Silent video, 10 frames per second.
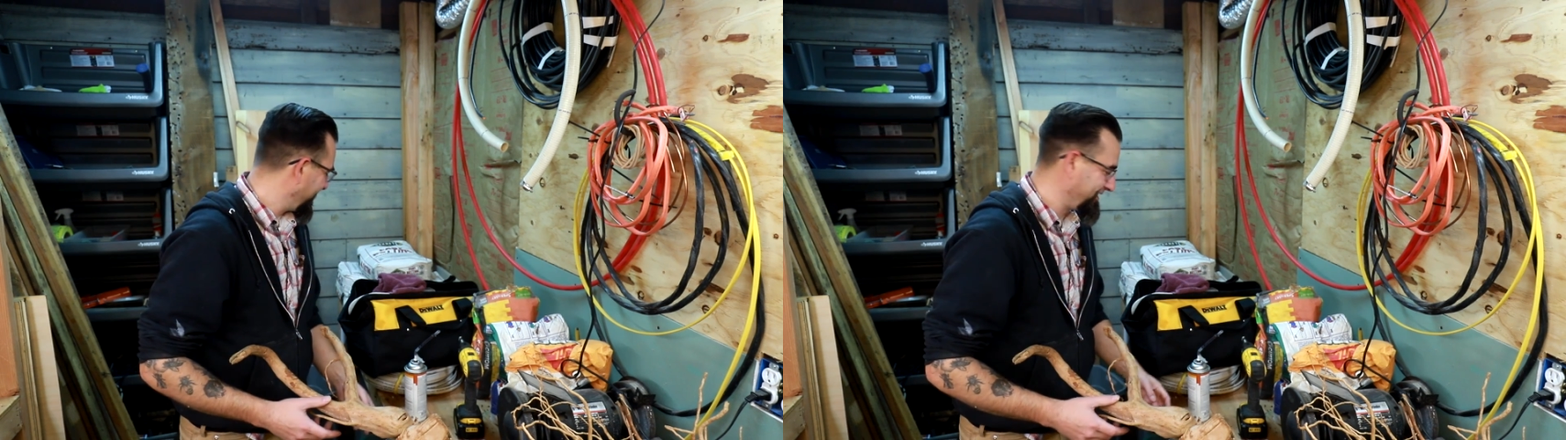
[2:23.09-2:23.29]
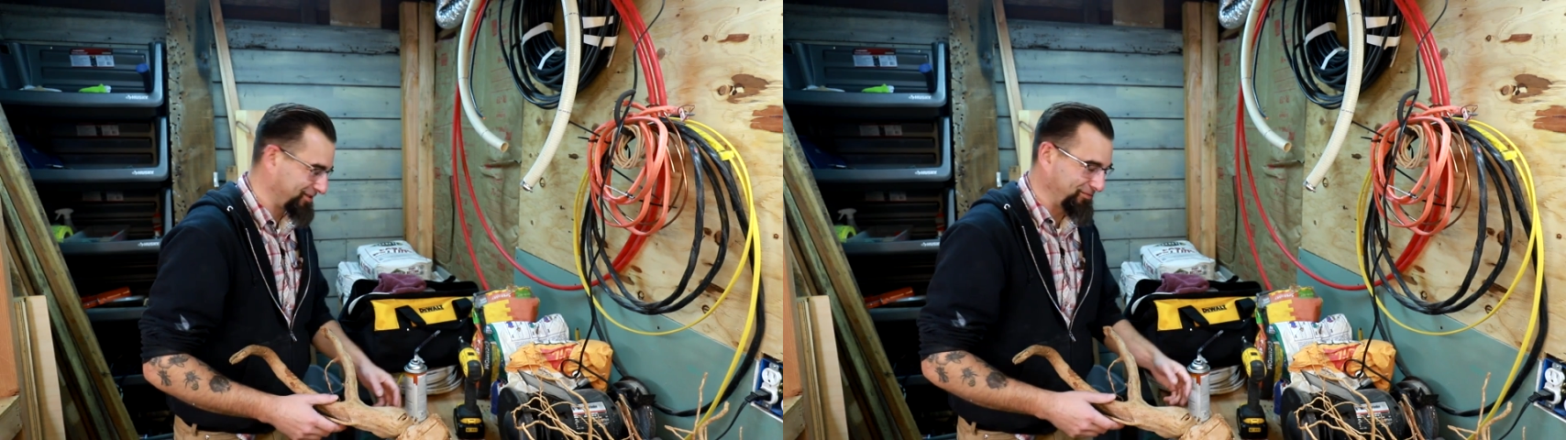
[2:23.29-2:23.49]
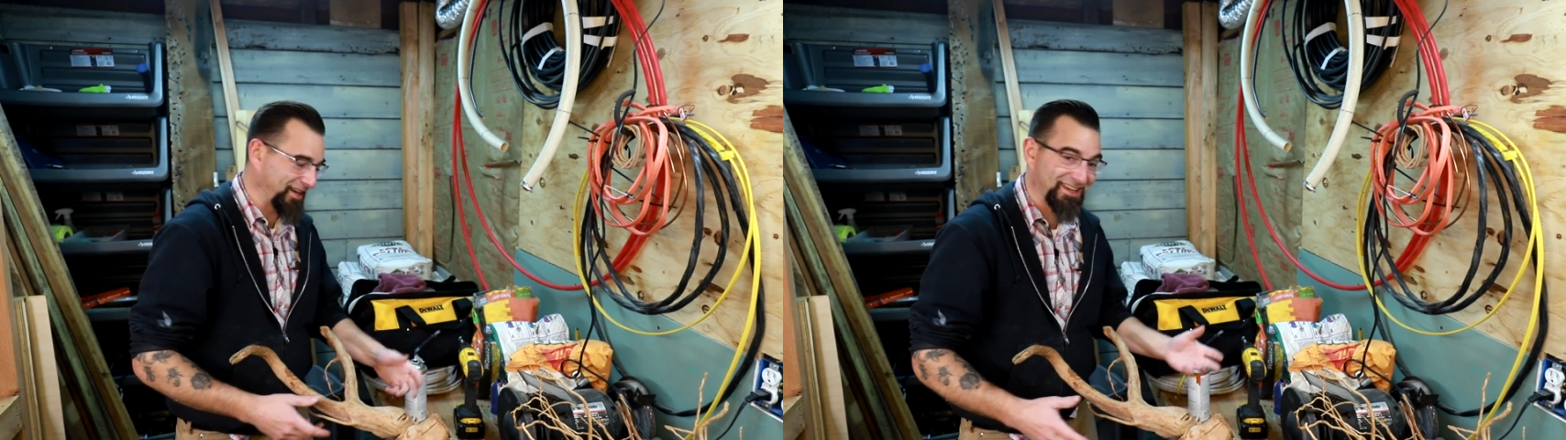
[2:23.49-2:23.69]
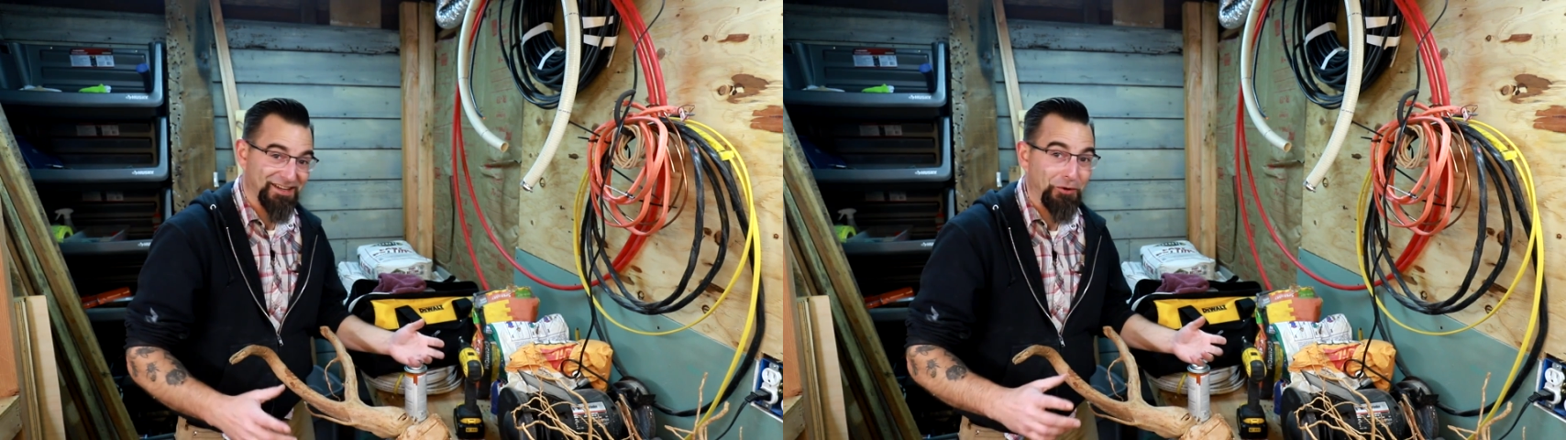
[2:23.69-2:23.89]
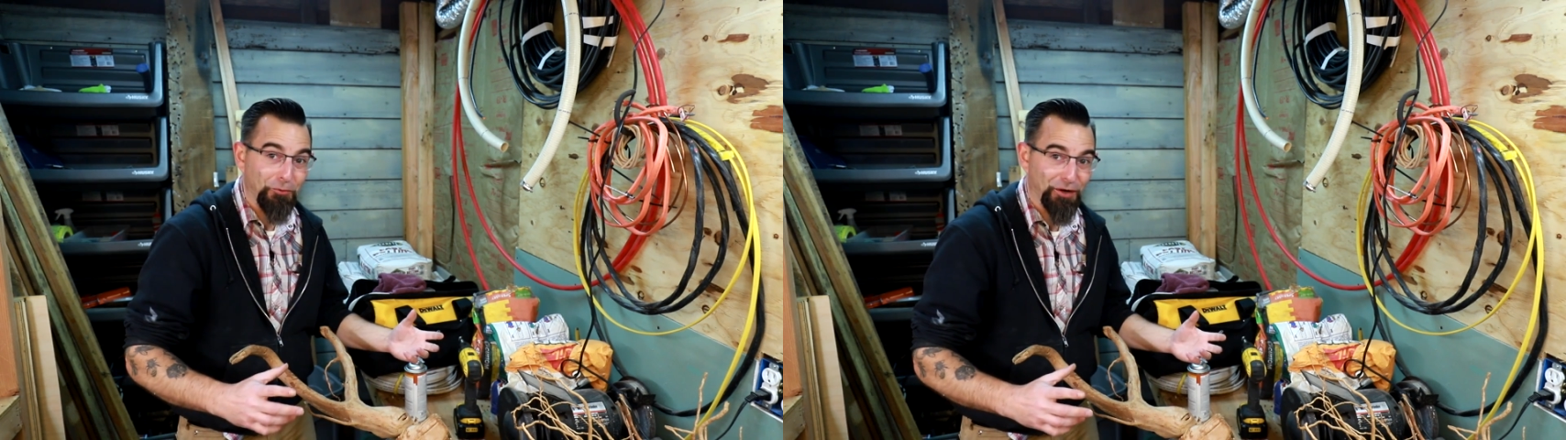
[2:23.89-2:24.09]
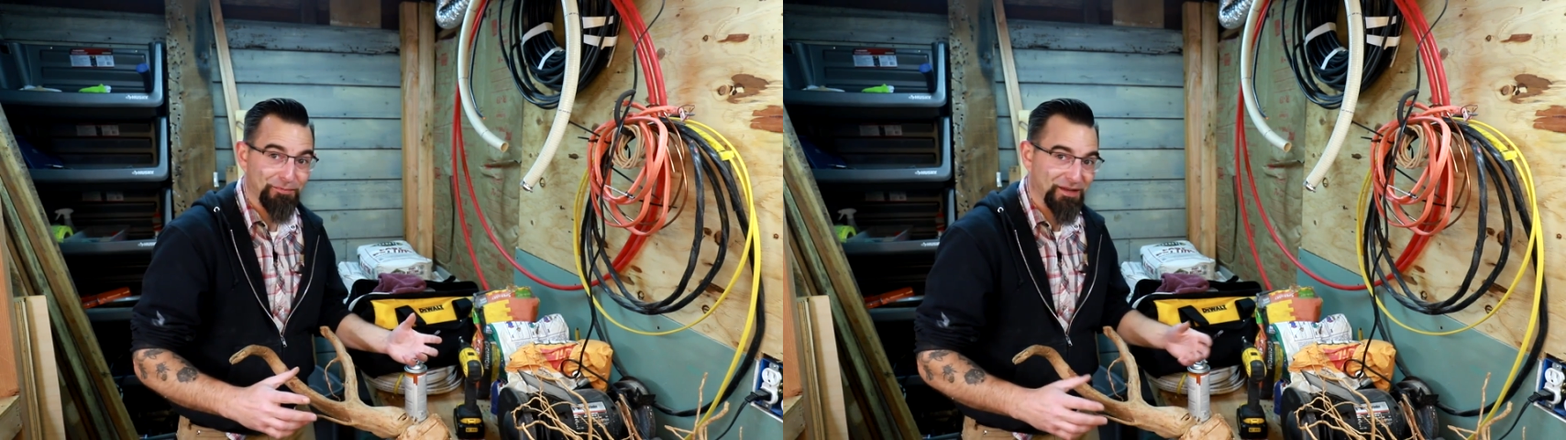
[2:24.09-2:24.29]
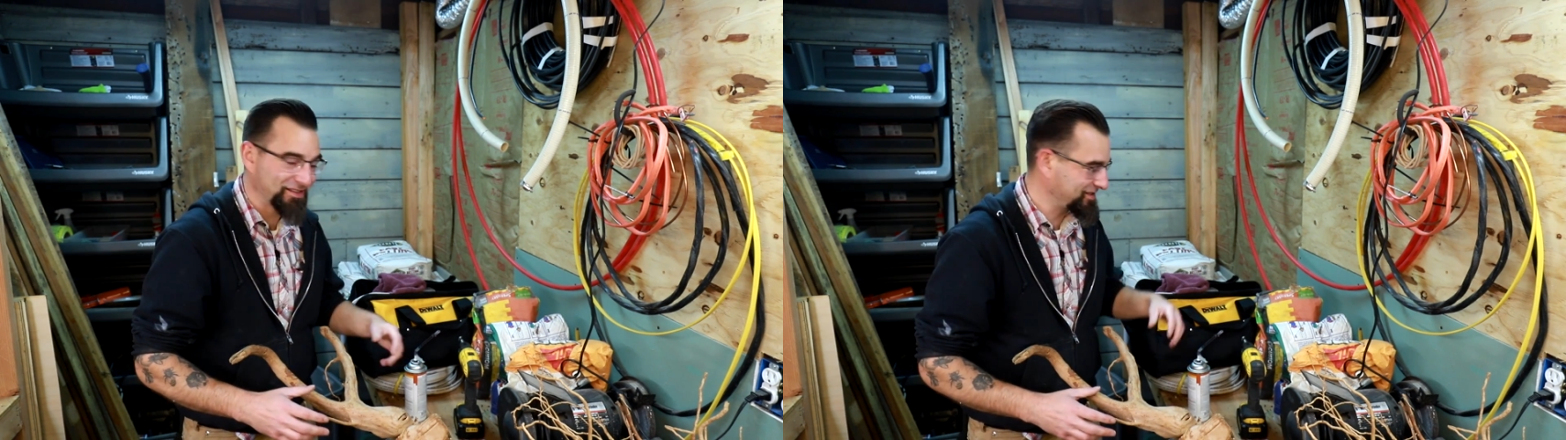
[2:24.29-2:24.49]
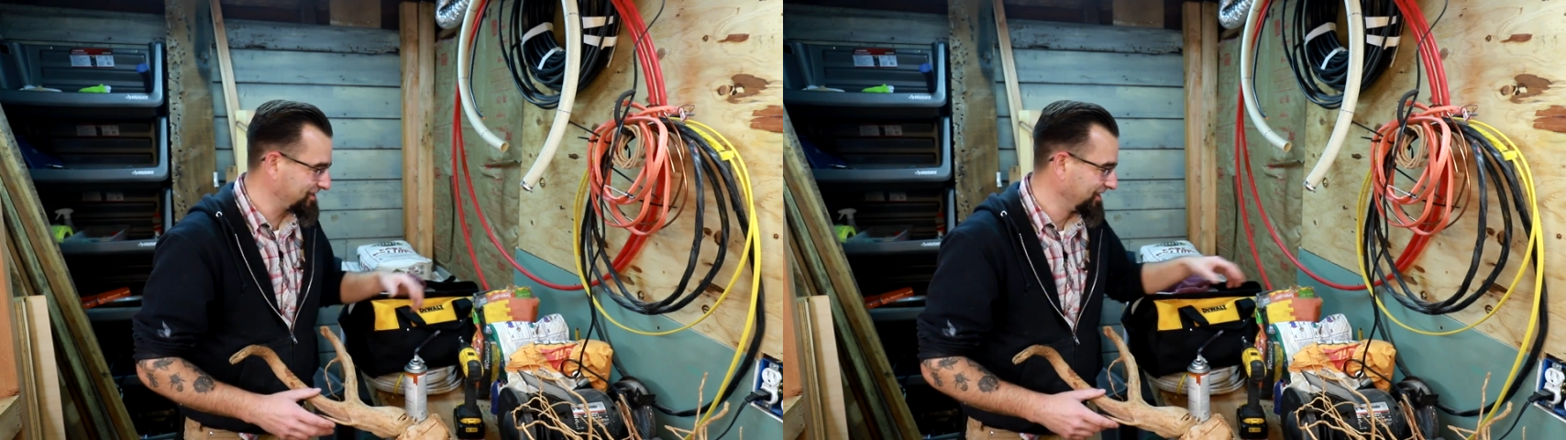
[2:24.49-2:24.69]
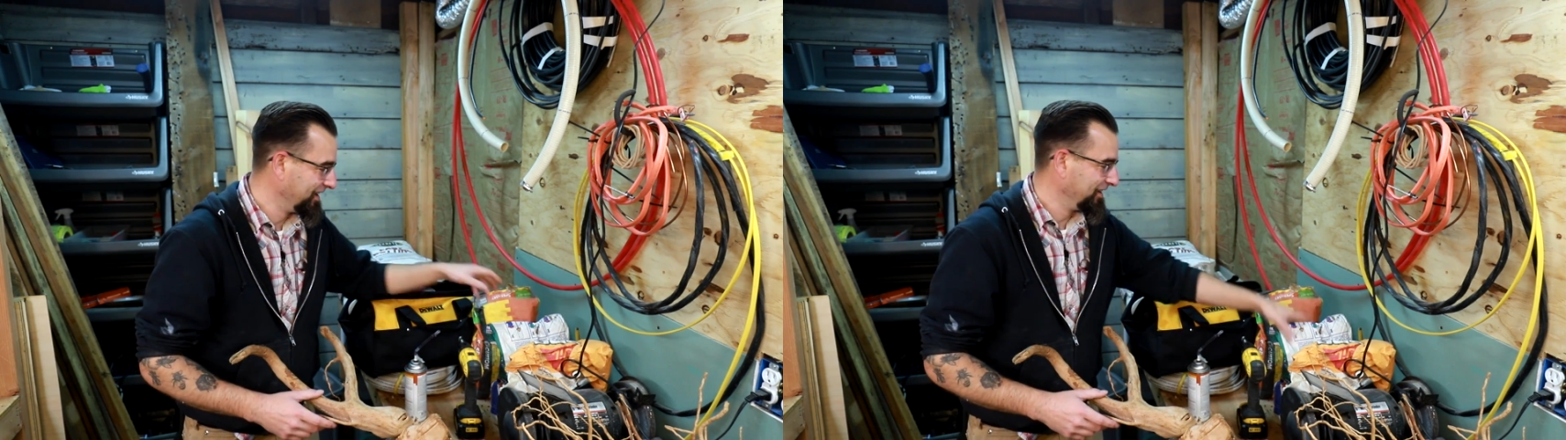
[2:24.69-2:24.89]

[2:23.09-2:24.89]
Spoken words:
These are my ghetto workbenches.